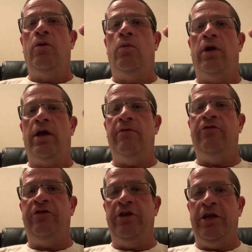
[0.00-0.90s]
what I have
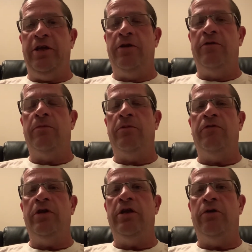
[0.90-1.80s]
seen from the
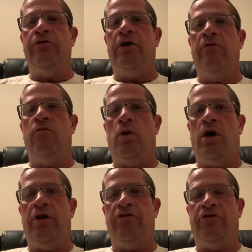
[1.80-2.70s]
videos I have
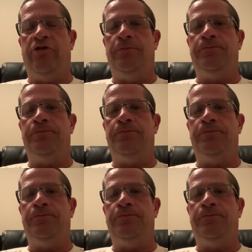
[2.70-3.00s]
watched